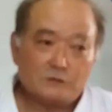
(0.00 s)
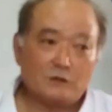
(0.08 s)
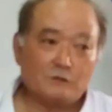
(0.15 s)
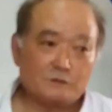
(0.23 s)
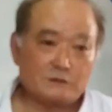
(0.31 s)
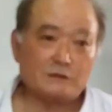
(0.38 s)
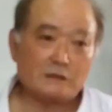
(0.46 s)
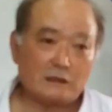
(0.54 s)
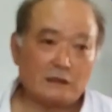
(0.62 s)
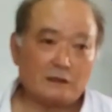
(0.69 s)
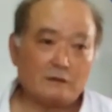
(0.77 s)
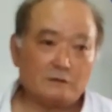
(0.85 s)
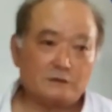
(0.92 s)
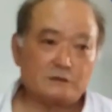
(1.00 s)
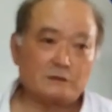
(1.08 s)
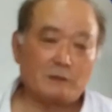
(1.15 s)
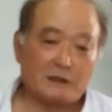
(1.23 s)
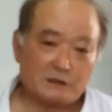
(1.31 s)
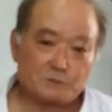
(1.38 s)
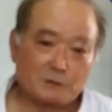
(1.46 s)
So which is this is
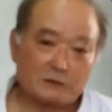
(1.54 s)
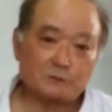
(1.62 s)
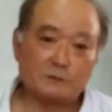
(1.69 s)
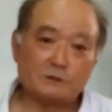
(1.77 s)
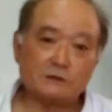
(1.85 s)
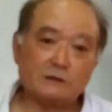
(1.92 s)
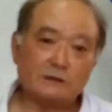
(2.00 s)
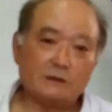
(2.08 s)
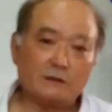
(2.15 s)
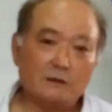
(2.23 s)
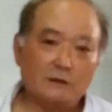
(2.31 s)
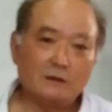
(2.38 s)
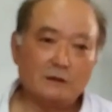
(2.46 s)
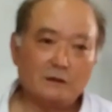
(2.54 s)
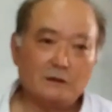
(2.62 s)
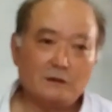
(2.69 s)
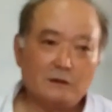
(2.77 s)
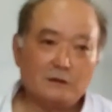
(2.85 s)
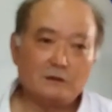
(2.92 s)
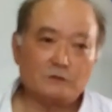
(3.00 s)
my responsibility.
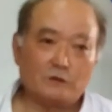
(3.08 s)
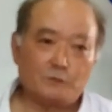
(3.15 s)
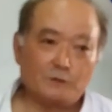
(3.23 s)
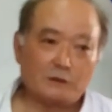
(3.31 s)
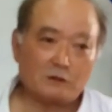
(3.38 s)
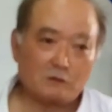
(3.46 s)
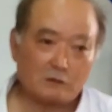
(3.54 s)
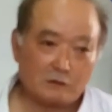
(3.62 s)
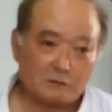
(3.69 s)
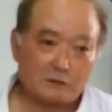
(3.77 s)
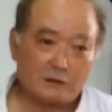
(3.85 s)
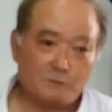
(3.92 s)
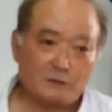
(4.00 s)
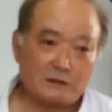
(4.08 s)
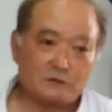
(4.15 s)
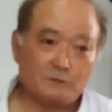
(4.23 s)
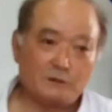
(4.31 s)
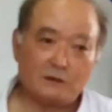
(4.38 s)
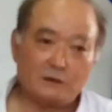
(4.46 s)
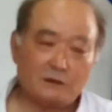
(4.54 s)
So if you can invite
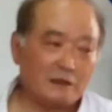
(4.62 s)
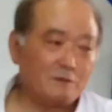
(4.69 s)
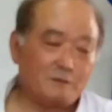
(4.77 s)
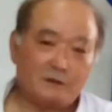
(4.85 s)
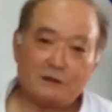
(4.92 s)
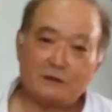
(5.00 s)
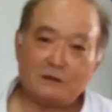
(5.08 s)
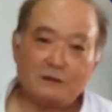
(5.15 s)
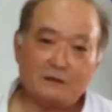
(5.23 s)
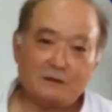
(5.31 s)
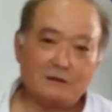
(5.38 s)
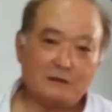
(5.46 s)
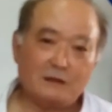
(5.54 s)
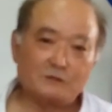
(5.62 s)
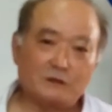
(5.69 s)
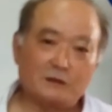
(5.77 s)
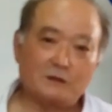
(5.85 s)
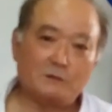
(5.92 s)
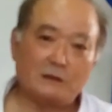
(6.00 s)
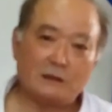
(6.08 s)
me, I try
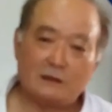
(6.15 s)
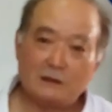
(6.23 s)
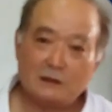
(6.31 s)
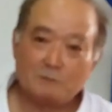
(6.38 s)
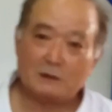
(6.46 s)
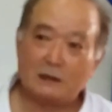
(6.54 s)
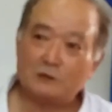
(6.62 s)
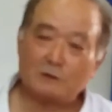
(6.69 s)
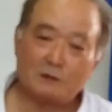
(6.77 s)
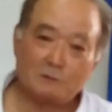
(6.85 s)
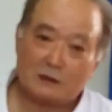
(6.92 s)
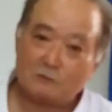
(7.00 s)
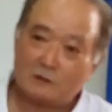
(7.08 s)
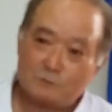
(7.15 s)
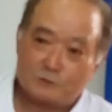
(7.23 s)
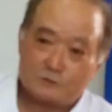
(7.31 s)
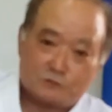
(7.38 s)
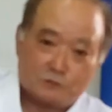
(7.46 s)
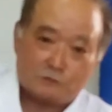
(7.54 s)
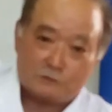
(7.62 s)
to give that. But I don't want to
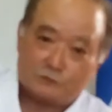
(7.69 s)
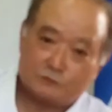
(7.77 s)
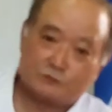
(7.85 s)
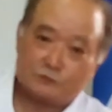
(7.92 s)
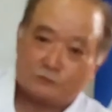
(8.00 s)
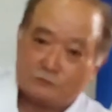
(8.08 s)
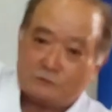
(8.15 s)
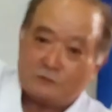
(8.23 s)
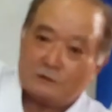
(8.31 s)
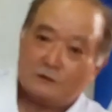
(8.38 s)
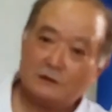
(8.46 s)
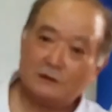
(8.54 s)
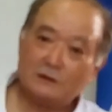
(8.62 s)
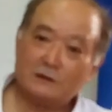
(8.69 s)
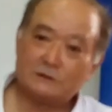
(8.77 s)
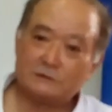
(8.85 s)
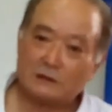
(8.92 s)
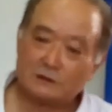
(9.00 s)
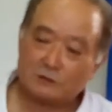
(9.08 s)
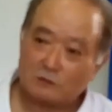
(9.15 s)
push too soon.
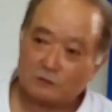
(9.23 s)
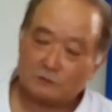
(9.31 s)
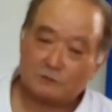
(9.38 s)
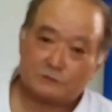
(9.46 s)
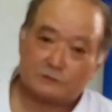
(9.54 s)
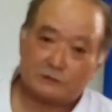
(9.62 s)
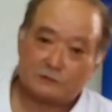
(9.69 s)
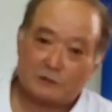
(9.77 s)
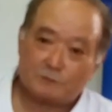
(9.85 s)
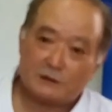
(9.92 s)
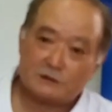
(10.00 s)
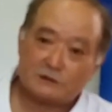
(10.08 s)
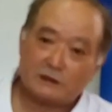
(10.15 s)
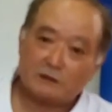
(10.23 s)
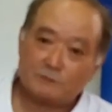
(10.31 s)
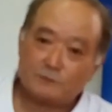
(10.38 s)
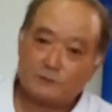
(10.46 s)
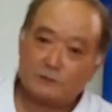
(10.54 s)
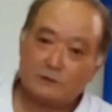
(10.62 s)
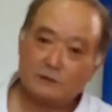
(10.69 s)
You have to go step by step.
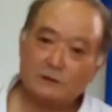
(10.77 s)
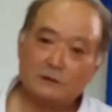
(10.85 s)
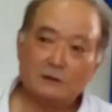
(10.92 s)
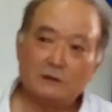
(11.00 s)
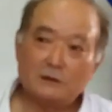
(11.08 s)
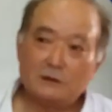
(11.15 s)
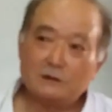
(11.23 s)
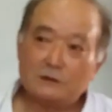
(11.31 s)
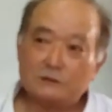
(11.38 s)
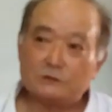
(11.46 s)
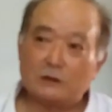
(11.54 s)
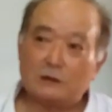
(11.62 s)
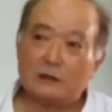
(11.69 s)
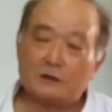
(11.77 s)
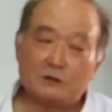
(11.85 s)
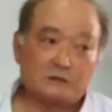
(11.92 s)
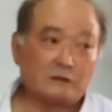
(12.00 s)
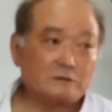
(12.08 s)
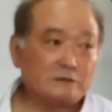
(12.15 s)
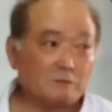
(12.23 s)
So I know
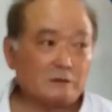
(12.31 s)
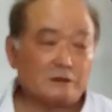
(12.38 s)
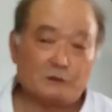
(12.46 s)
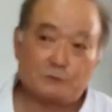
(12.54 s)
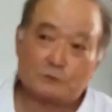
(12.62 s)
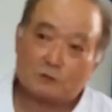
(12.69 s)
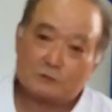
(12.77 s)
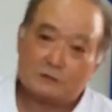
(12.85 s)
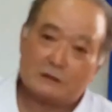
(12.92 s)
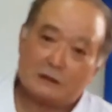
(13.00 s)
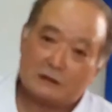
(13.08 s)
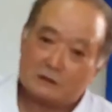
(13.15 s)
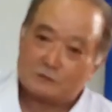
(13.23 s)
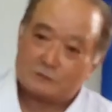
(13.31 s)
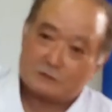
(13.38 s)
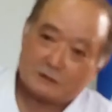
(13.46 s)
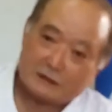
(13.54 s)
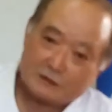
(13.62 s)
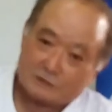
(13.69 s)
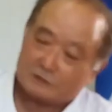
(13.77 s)
some of the difficult,
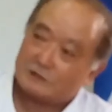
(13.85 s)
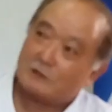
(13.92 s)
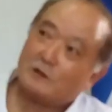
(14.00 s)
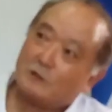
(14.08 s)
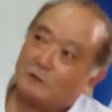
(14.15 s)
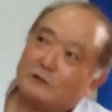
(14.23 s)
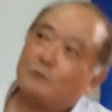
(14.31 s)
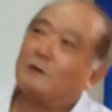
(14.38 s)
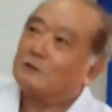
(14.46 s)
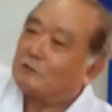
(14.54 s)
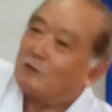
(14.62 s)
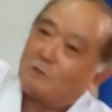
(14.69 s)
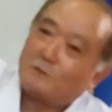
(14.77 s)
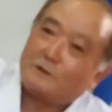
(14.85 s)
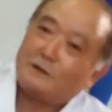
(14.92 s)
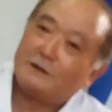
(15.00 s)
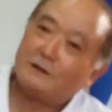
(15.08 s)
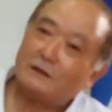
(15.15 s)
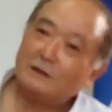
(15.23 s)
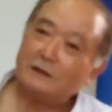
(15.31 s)
like they want to follow
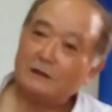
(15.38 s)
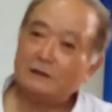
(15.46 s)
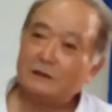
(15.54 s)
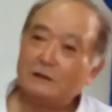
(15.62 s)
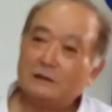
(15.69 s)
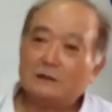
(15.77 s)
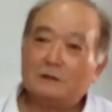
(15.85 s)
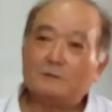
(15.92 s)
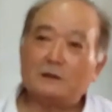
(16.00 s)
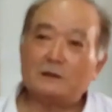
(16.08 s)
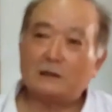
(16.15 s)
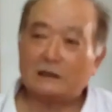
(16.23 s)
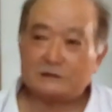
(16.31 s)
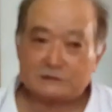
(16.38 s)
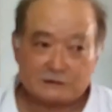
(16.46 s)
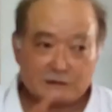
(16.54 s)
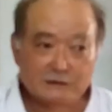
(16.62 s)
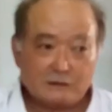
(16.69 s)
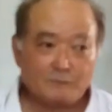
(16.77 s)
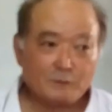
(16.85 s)
me, but I
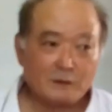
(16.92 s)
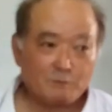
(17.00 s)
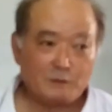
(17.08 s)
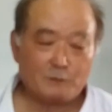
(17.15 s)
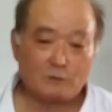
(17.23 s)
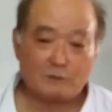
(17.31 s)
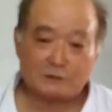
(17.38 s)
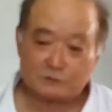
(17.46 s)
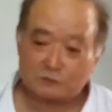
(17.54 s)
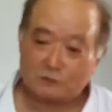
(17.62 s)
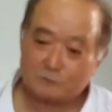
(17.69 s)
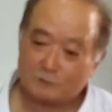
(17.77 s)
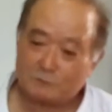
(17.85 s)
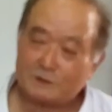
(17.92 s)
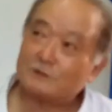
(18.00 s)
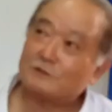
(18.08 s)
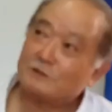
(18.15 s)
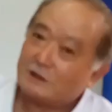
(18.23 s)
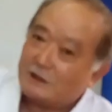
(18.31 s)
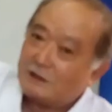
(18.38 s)
see people want to go from here
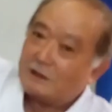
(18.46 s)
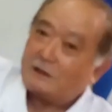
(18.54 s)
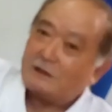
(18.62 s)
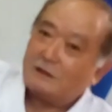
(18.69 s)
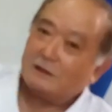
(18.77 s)
to there.